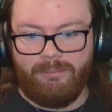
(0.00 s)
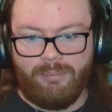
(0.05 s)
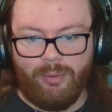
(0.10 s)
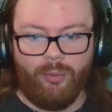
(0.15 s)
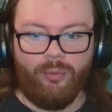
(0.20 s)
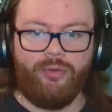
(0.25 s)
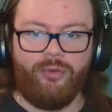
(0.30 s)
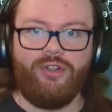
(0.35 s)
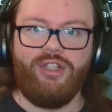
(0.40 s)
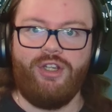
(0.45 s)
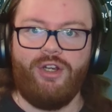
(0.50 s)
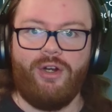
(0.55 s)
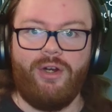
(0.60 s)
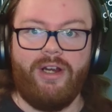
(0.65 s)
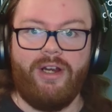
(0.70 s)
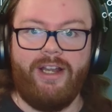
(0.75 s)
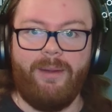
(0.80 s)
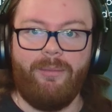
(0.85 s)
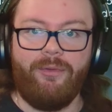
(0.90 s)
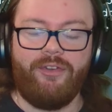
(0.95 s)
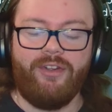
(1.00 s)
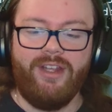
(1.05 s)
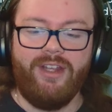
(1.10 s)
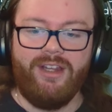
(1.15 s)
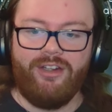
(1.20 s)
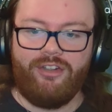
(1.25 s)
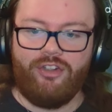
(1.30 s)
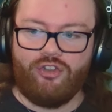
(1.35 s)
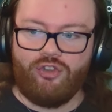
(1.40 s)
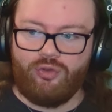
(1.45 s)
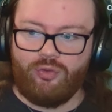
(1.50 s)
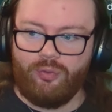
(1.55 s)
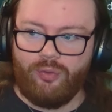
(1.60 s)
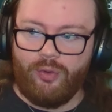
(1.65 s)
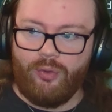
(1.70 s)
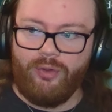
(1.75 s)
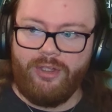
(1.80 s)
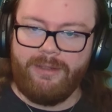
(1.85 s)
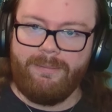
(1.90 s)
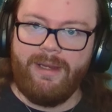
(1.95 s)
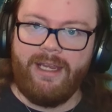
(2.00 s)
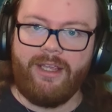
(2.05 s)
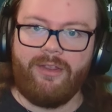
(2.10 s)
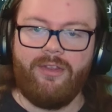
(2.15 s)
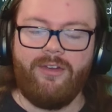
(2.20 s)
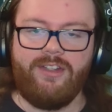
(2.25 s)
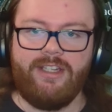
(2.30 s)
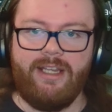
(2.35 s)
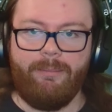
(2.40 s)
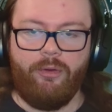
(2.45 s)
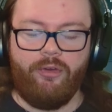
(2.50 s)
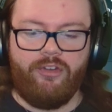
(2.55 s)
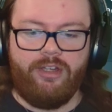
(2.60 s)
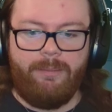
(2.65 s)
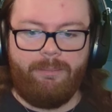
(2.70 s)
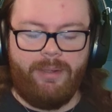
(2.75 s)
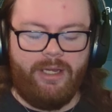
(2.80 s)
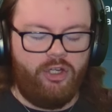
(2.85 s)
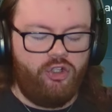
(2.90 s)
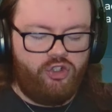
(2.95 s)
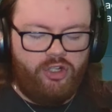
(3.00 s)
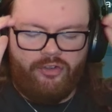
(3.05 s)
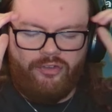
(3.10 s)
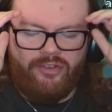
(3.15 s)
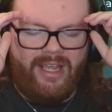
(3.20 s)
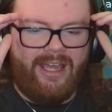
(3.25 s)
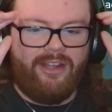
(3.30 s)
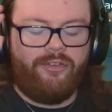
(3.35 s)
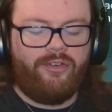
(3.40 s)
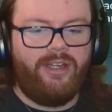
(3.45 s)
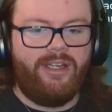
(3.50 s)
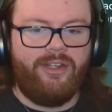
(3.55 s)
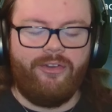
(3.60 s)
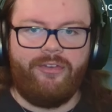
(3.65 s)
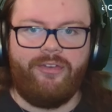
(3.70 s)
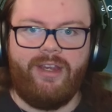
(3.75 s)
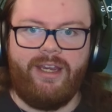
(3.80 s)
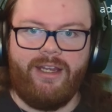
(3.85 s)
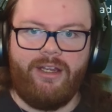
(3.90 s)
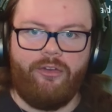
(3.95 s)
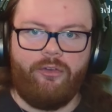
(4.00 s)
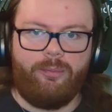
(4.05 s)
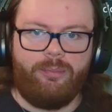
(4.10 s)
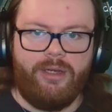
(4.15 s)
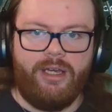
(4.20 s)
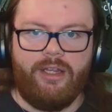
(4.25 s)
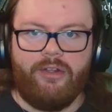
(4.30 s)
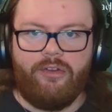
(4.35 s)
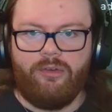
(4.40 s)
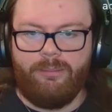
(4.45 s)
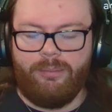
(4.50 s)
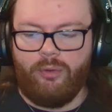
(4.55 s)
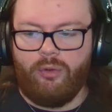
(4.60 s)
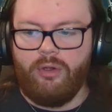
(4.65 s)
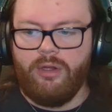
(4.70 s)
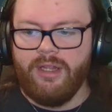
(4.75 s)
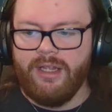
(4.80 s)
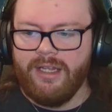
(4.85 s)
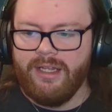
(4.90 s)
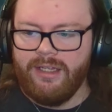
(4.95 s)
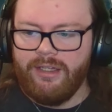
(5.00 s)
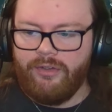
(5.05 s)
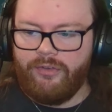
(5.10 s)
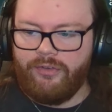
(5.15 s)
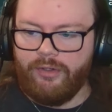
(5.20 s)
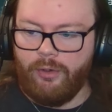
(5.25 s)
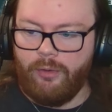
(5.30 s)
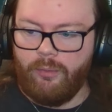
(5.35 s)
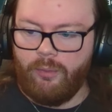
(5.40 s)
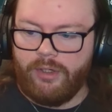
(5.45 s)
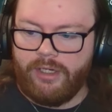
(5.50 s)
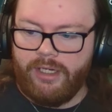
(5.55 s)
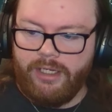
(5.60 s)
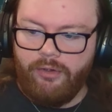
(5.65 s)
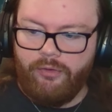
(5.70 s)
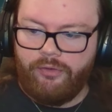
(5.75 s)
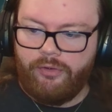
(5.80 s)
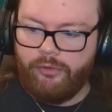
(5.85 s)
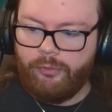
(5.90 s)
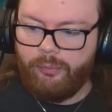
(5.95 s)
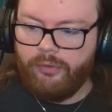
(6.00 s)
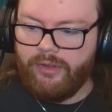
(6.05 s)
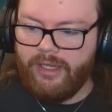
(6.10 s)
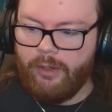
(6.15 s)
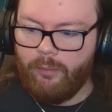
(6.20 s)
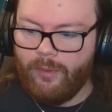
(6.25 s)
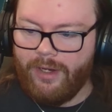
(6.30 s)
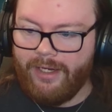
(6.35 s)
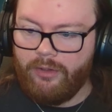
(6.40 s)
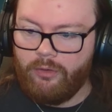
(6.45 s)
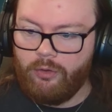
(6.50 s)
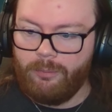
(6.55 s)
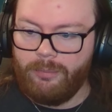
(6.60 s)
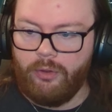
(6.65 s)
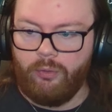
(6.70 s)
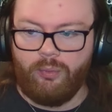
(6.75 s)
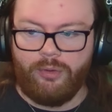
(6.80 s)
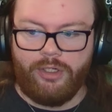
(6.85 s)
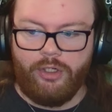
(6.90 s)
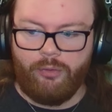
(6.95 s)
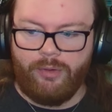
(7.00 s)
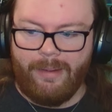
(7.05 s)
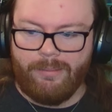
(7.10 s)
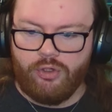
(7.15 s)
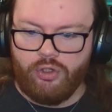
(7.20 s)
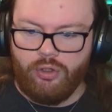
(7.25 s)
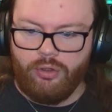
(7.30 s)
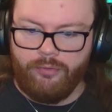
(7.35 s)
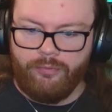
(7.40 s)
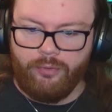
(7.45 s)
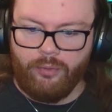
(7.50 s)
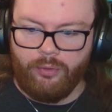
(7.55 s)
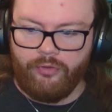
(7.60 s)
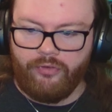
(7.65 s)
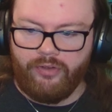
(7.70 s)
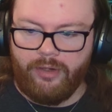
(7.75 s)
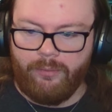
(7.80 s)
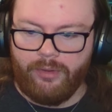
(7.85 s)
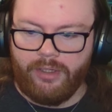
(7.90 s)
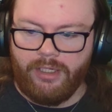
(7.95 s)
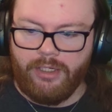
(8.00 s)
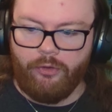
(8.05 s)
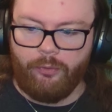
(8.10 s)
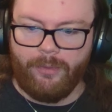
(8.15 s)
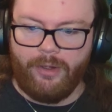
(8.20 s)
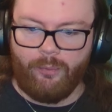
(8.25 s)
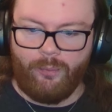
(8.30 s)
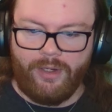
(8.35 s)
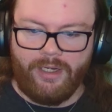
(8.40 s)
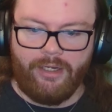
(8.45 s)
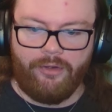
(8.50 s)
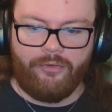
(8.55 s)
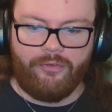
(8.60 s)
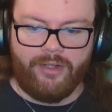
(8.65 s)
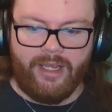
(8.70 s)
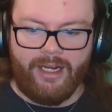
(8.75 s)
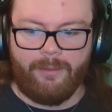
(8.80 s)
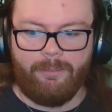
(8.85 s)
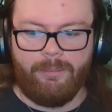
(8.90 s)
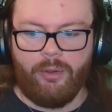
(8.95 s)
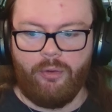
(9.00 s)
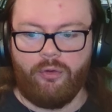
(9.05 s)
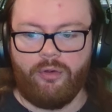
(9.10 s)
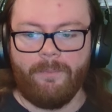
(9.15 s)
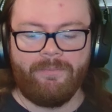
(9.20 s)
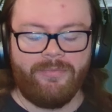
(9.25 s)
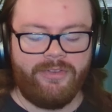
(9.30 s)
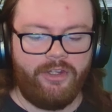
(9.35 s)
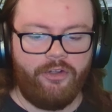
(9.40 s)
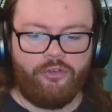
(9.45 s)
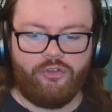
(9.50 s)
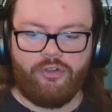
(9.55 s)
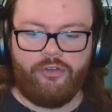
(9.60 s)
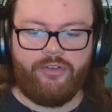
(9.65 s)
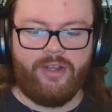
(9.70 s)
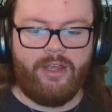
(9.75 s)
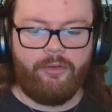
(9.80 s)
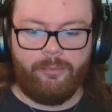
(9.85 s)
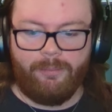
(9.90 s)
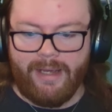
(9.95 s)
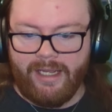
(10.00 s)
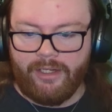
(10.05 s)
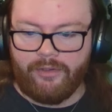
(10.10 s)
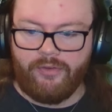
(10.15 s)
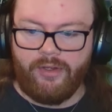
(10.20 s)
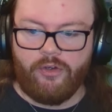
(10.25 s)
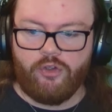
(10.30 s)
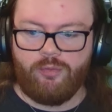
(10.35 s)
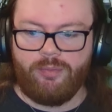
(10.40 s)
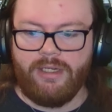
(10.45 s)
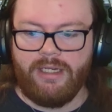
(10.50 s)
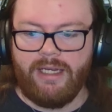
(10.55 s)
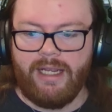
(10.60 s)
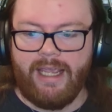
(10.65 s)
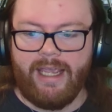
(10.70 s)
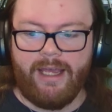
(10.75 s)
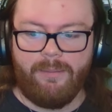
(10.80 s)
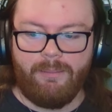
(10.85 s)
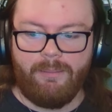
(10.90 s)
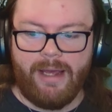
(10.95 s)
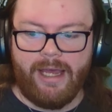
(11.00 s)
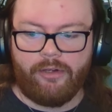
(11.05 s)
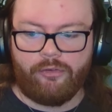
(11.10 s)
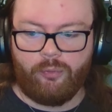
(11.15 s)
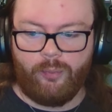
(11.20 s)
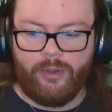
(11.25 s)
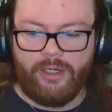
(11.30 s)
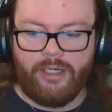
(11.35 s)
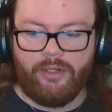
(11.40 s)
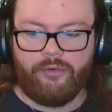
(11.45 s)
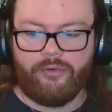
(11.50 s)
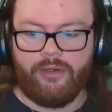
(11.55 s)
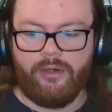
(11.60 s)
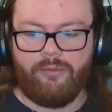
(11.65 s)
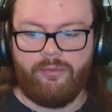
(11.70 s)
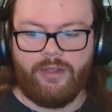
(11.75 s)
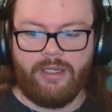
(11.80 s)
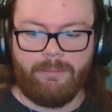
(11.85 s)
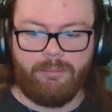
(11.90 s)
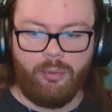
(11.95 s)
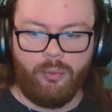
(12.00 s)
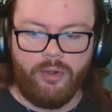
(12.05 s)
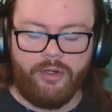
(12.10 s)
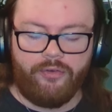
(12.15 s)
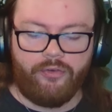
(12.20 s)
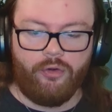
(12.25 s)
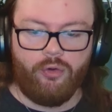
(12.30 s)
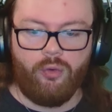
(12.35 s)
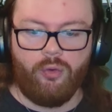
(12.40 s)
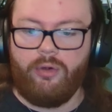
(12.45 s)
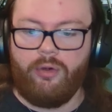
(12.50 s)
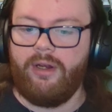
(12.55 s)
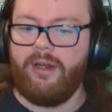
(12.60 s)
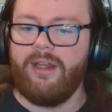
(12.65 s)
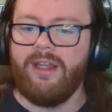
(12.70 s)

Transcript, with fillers: both DR items to truly make the double dipping just as insane as possible. So, we're going to use this with a regular build. We're going to grab Show of Force, and we're going to use my Radius Tank build. This just has max HP and max radius of the Poison Aura,